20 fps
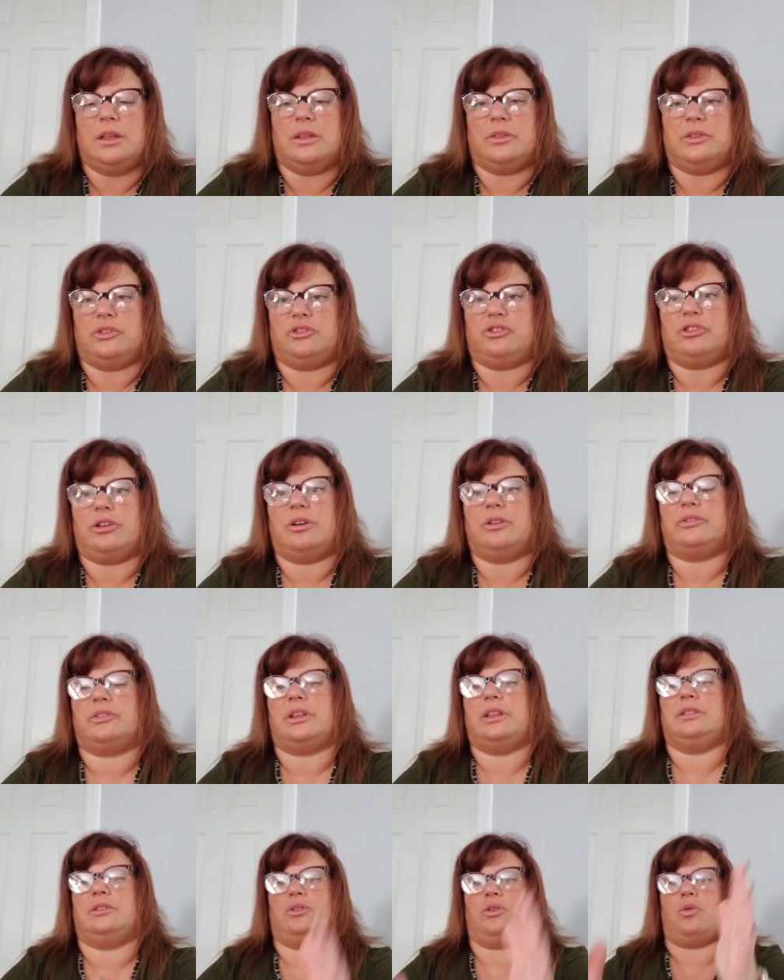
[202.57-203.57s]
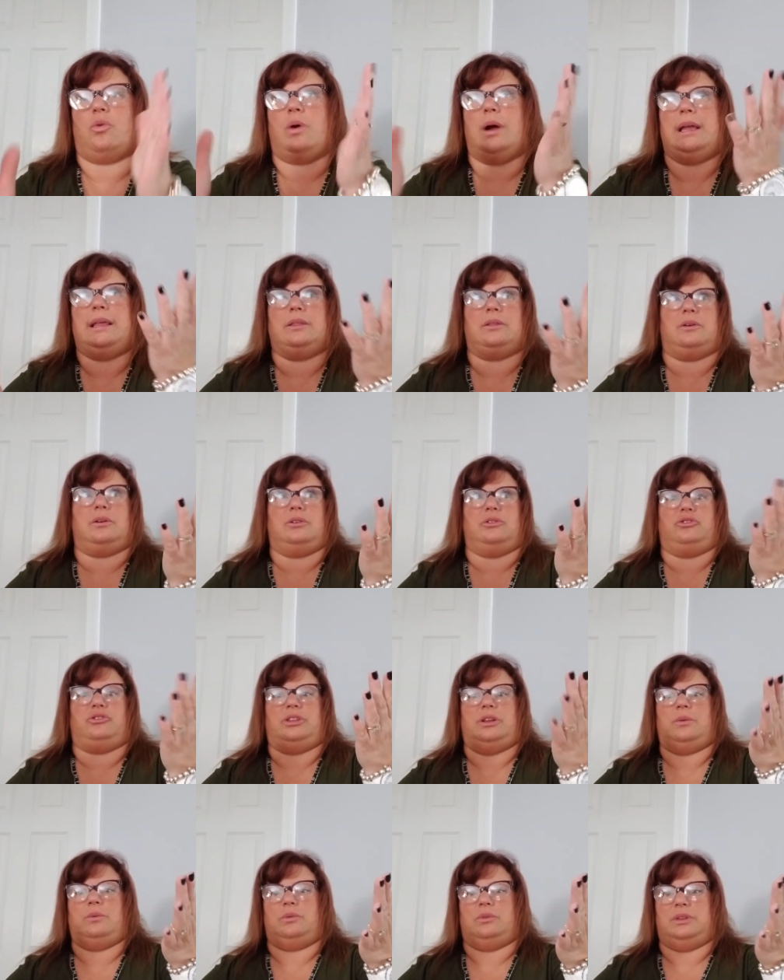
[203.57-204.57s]
the jars and they're quite large and
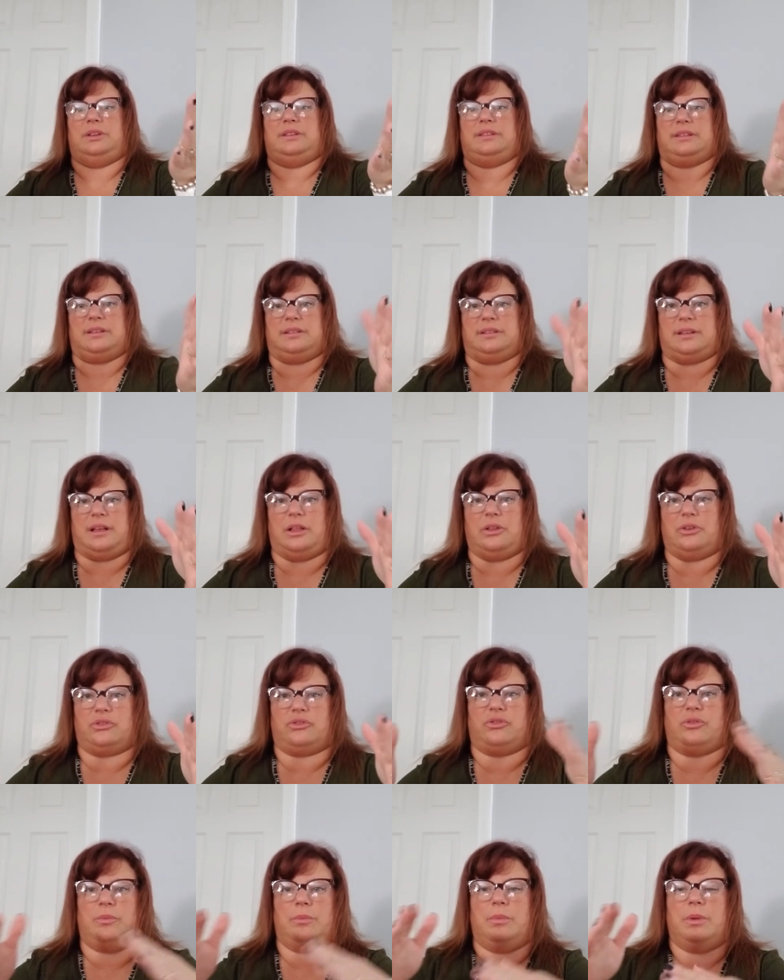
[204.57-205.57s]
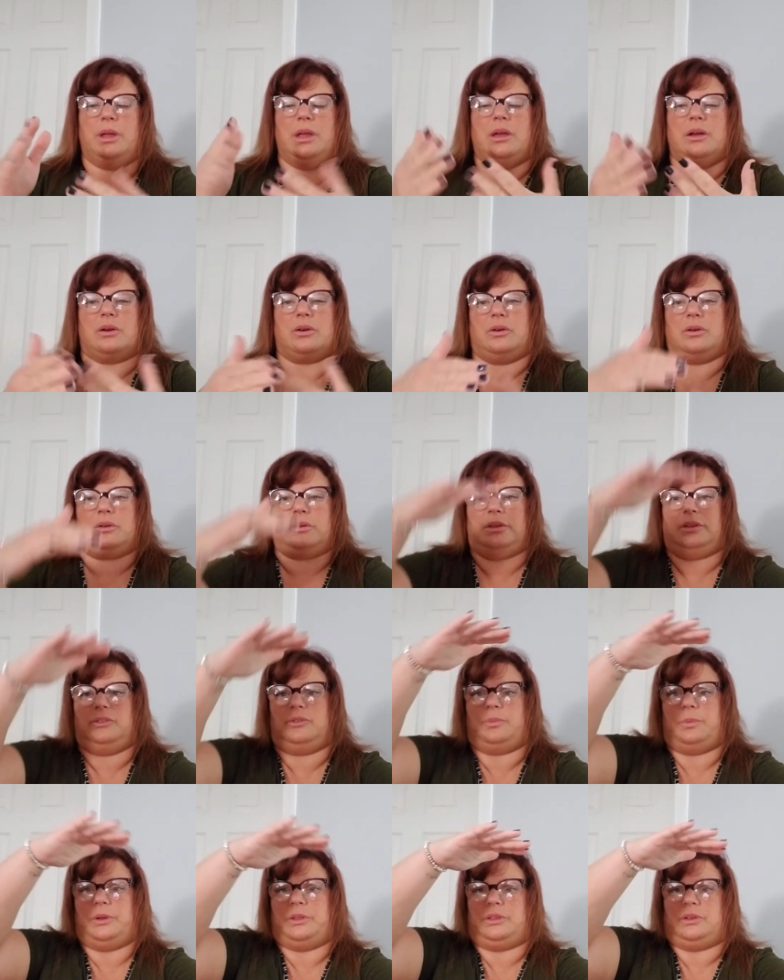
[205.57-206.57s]
they were only $6 from Kirkland's,
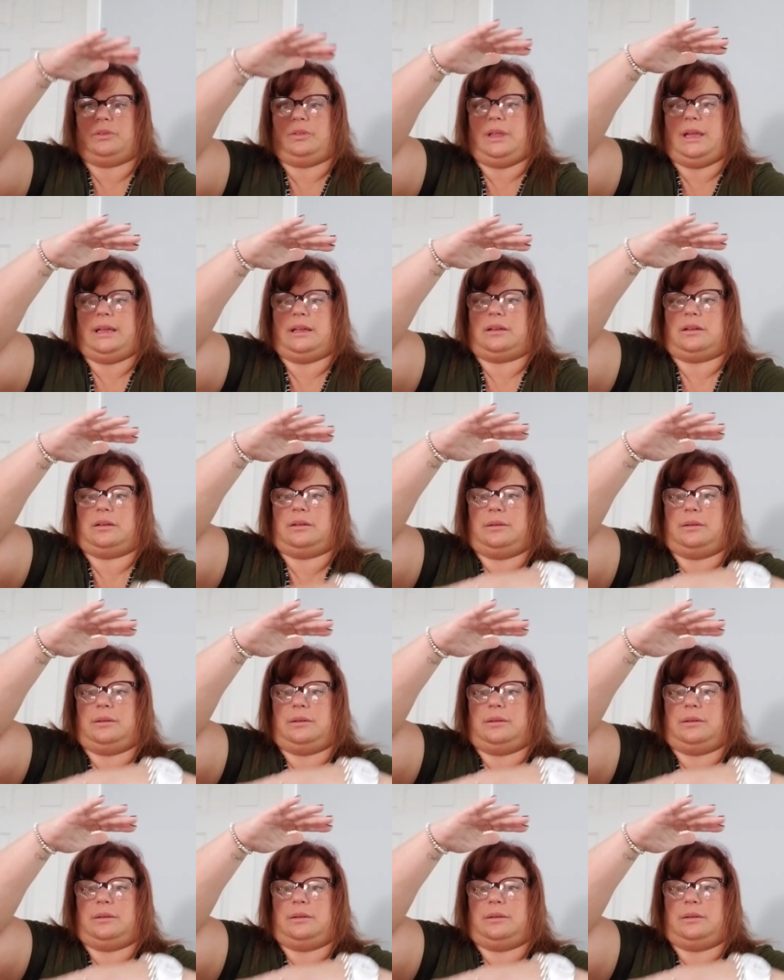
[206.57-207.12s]
but they're like